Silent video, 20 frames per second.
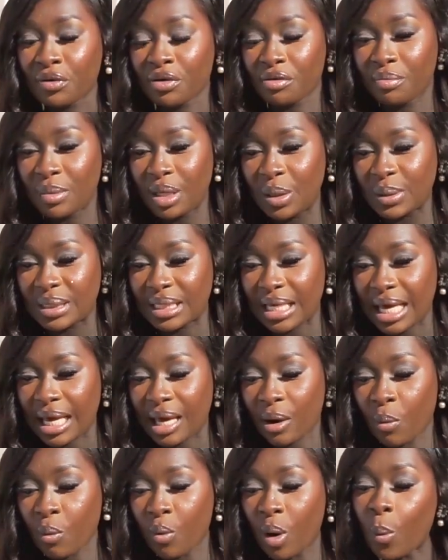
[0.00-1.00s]
with music,
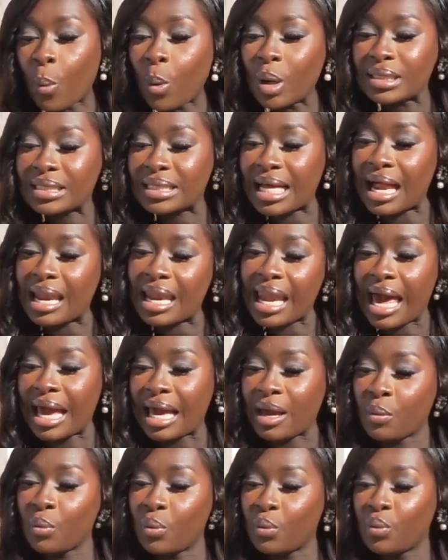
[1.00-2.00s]
what was that
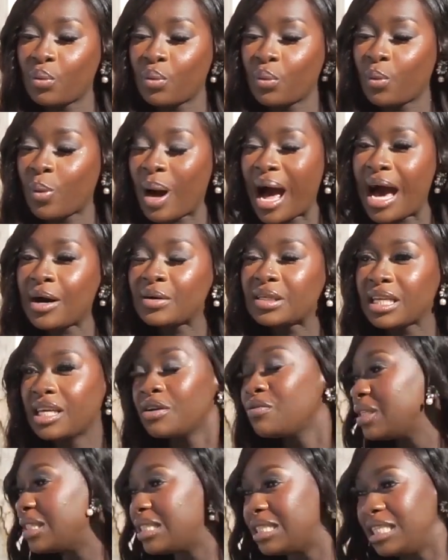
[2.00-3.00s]
like? How did
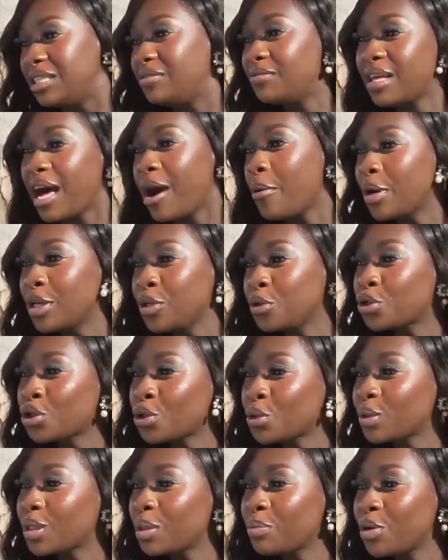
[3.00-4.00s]
he receive that when you
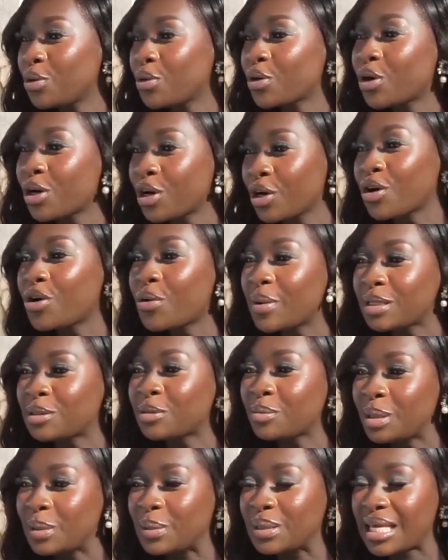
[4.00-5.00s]
told him you were going to go
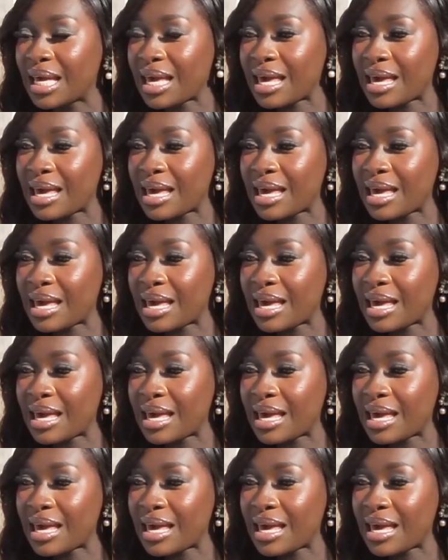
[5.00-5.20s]
into music?